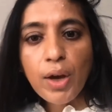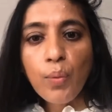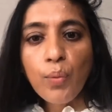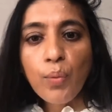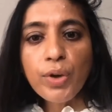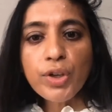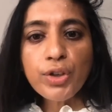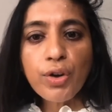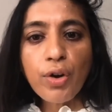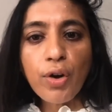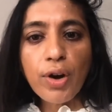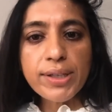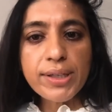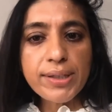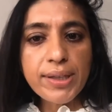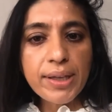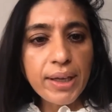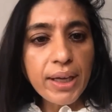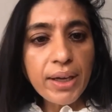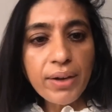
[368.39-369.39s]
which causes
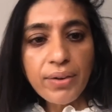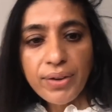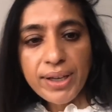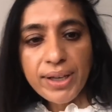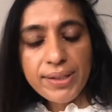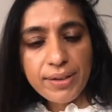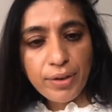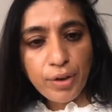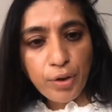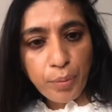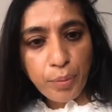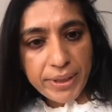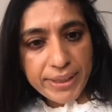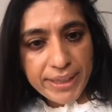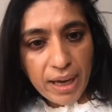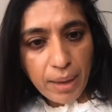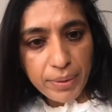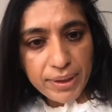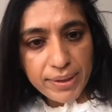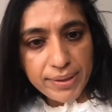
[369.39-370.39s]
an increase in your
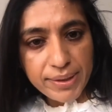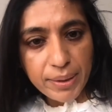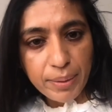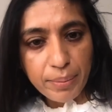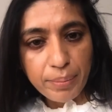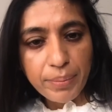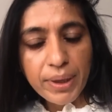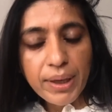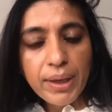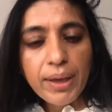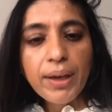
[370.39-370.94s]
metabolism.